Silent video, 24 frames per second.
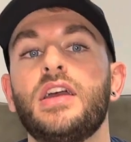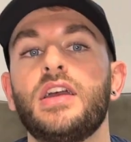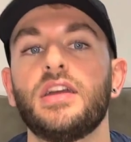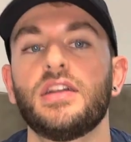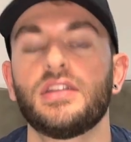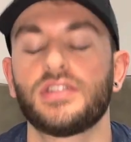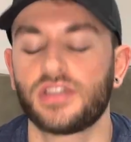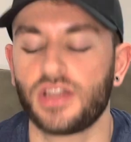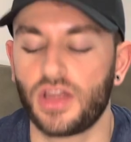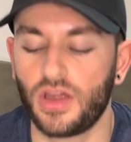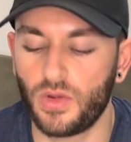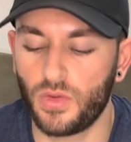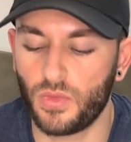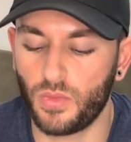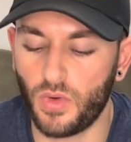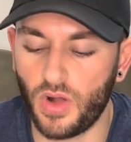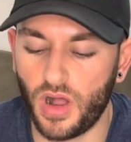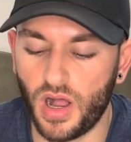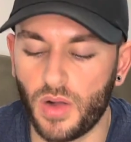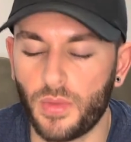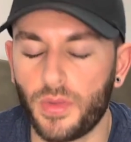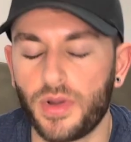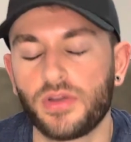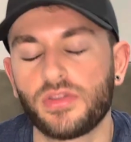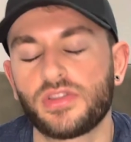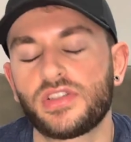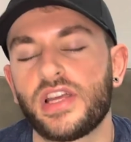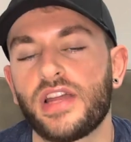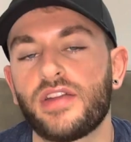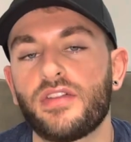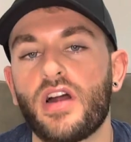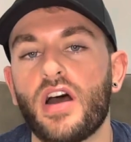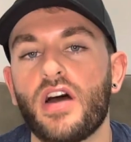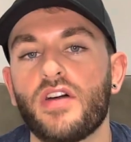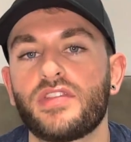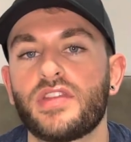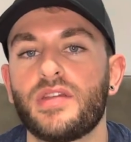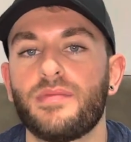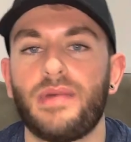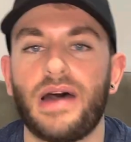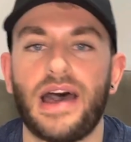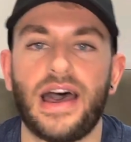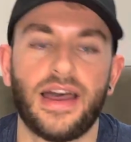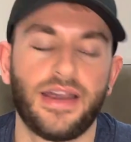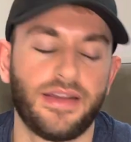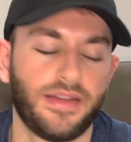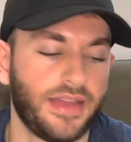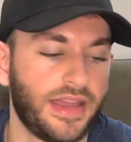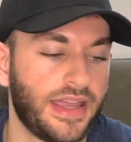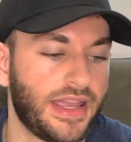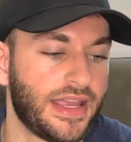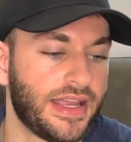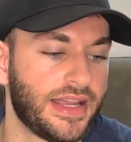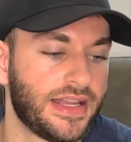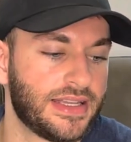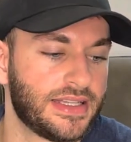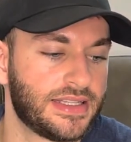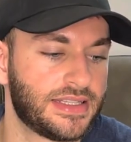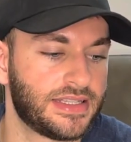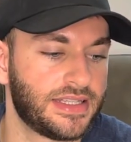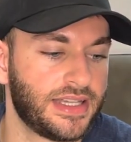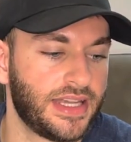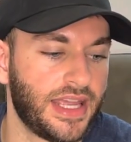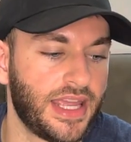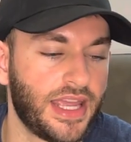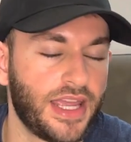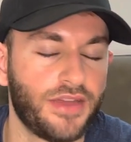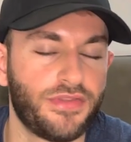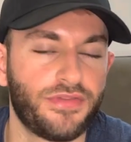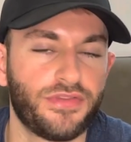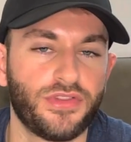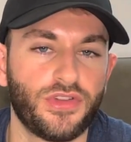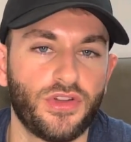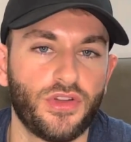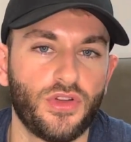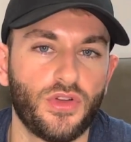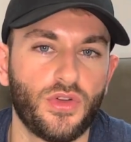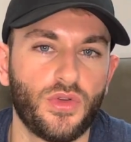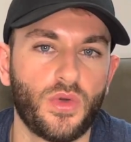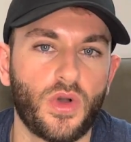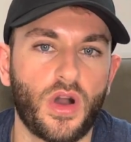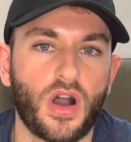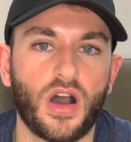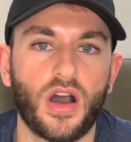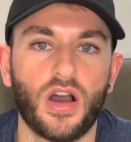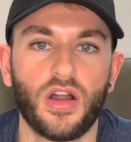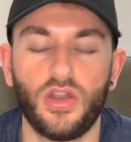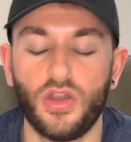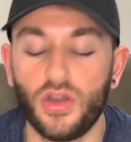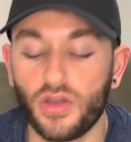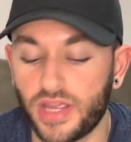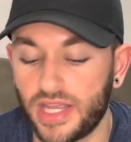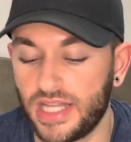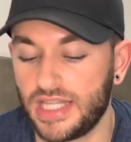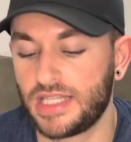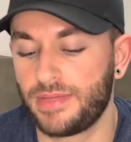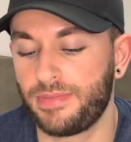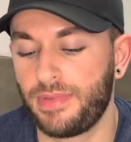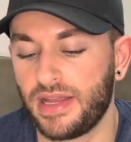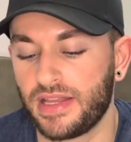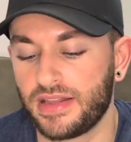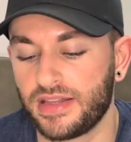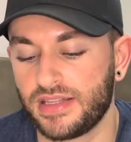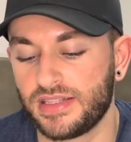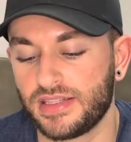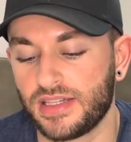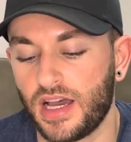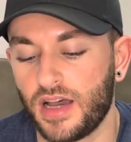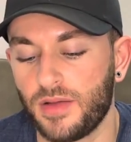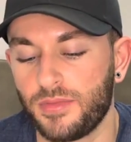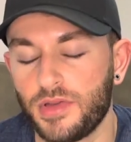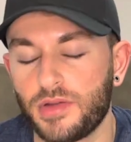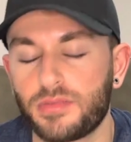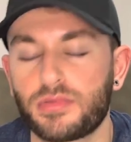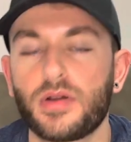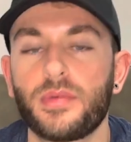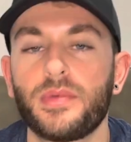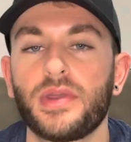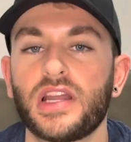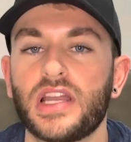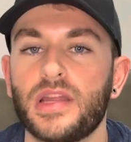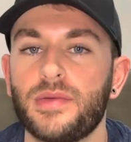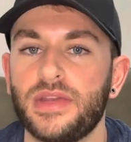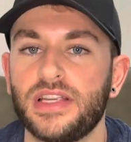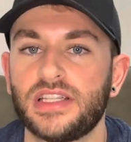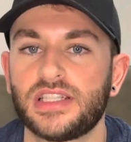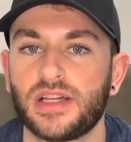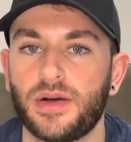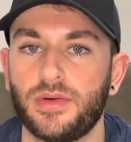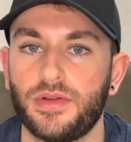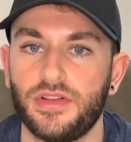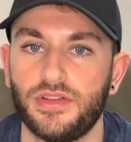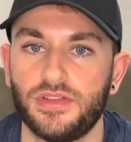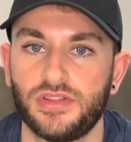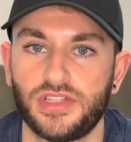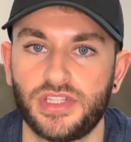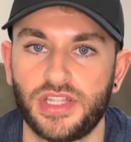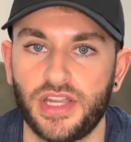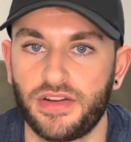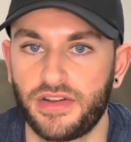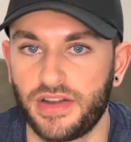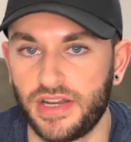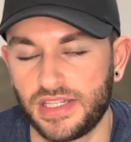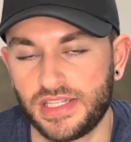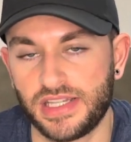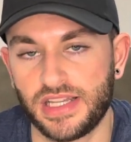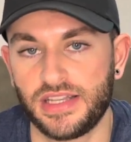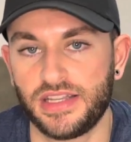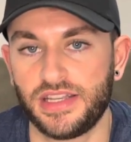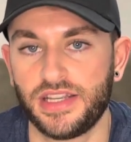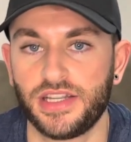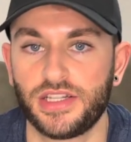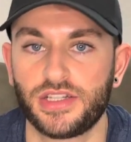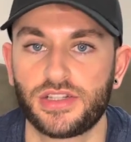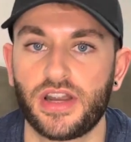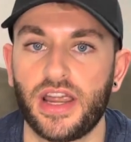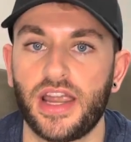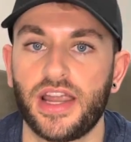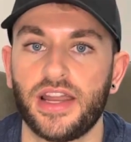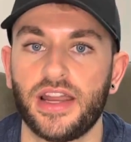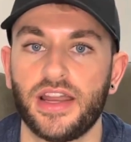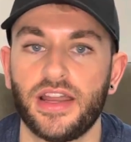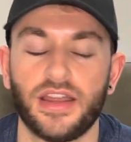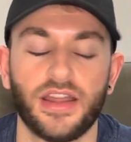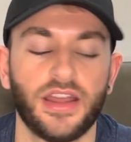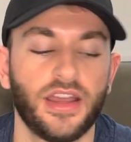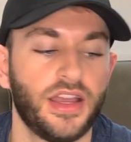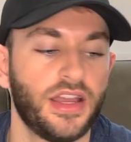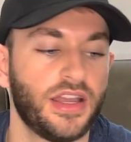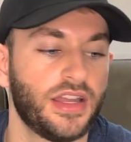So what I will say right off the bat is, if you are looking to pick this up, you're probably going to be someone who's serious into your training.